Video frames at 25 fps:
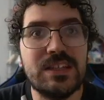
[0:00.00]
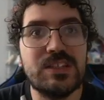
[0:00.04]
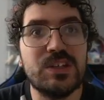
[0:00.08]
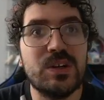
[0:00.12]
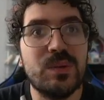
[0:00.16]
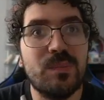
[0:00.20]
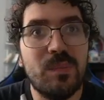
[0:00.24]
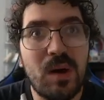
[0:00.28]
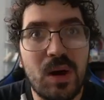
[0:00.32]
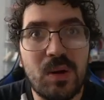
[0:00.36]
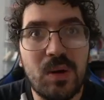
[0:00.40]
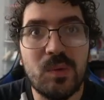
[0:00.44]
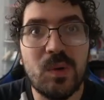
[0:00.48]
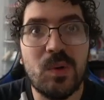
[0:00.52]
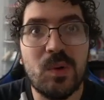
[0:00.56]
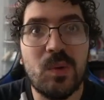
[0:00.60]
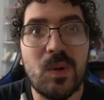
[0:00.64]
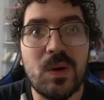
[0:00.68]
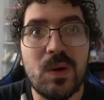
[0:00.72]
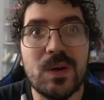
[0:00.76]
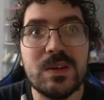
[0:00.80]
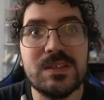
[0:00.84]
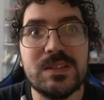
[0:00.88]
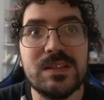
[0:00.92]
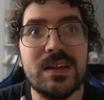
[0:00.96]
your MUT
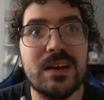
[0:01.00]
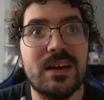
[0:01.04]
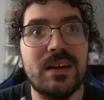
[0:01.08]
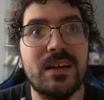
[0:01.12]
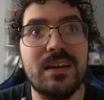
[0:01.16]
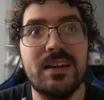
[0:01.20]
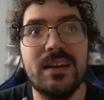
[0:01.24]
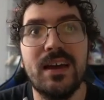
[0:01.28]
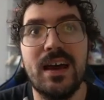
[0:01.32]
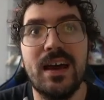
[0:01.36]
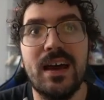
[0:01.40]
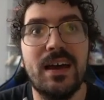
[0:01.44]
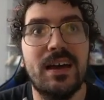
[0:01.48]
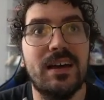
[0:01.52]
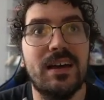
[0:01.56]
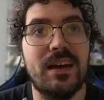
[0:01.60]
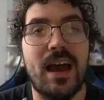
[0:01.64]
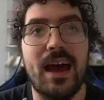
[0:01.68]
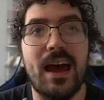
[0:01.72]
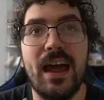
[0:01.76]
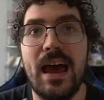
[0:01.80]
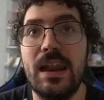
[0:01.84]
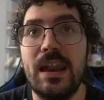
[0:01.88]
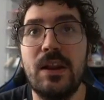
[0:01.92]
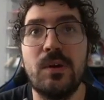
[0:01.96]
rewards done.
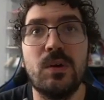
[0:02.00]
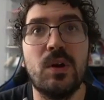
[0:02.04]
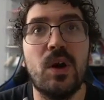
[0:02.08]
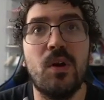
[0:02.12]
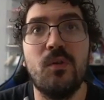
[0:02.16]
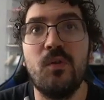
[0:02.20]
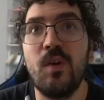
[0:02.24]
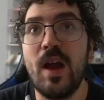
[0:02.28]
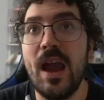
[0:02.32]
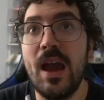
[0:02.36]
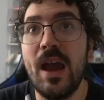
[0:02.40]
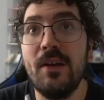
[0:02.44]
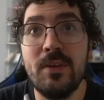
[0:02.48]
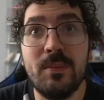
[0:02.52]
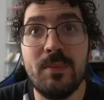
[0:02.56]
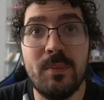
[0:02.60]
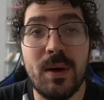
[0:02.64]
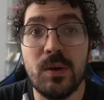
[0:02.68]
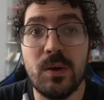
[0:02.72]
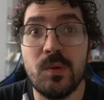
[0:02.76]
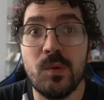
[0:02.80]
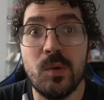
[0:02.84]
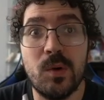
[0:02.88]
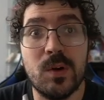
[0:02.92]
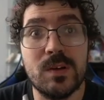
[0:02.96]
I, I don't know if we're having
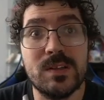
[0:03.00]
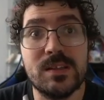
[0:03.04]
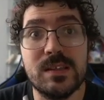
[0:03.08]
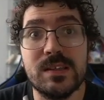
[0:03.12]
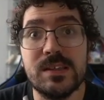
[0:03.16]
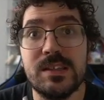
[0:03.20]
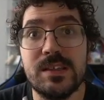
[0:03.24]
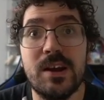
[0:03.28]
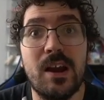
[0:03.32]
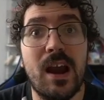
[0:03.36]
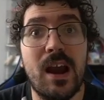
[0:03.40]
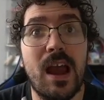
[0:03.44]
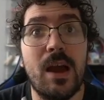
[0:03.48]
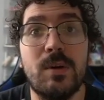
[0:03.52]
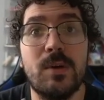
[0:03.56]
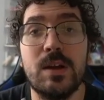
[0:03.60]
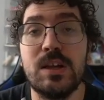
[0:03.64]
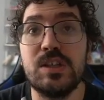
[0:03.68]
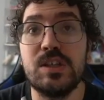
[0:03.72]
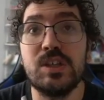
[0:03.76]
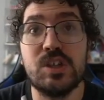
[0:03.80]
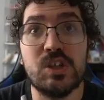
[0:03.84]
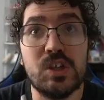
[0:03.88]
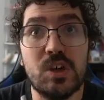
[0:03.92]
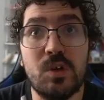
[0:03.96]
MUT rewards this year. I
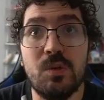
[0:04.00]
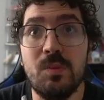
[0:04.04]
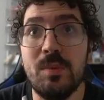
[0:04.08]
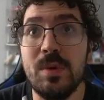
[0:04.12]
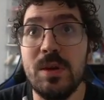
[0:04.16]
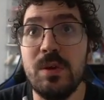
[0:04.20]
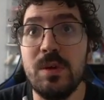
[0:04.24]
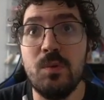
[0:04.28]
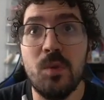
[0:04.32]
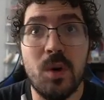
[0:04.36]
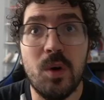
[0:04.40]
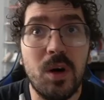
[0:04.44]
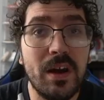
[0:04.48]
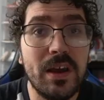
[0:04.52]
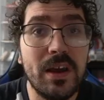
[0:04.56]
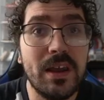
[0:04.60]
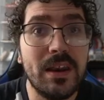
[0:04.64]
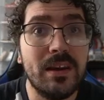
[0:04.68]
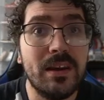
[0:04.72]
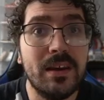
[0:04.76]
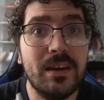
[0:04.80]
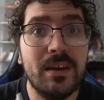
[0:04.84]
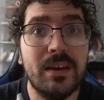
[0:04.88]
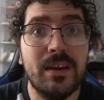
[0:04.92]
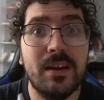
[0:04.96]
assume we
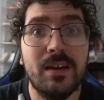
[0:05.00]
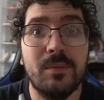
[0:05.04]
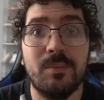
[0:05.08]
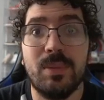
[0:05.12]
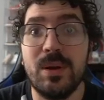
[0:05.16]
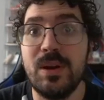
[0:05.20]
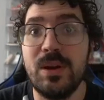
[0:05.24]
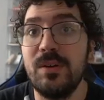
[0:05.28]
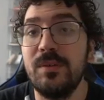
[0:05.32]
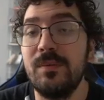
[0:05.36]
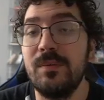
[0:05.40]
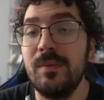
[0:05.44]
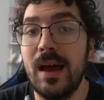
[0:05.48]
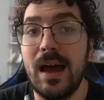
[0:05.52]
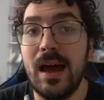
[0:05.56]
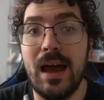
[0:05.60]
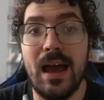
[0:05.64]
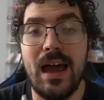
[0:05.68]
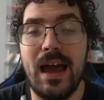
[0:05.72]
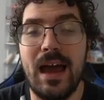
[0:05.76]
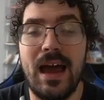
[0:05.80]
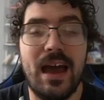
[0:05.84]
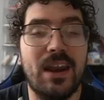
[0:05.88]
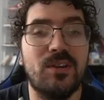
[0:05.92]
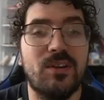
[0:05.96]
would, but it,
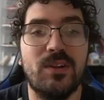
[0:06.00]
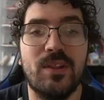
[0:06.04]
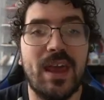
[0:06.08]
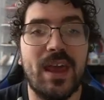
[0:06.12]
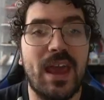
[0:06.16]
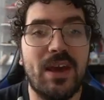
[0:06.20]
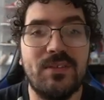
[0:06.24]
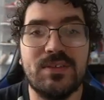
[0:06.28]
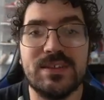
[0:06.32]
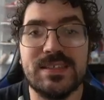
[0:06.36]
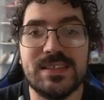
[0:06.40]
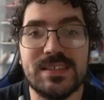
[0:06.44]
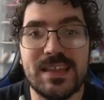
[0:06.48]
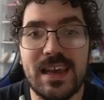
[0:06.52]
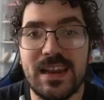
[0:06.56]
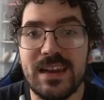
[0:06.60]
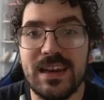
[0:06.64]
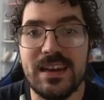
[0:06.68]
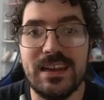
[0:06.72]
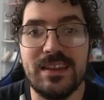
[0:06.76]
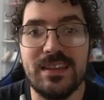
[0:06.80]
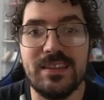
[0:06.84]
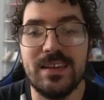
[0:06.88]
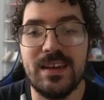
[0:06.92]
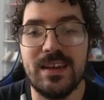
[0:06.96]
I don't know. They haven't said
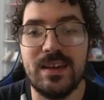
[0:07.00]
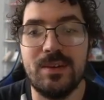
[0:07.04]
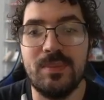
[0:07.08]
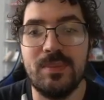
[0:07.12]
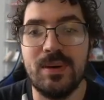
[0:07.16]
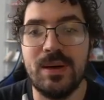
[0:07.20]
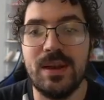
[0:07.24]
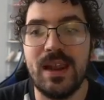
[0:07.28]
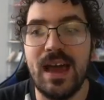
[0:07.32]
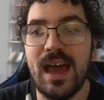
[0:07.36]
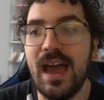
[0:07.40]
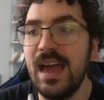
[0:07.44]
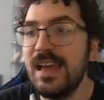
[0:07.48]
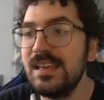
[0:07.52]
anything, but I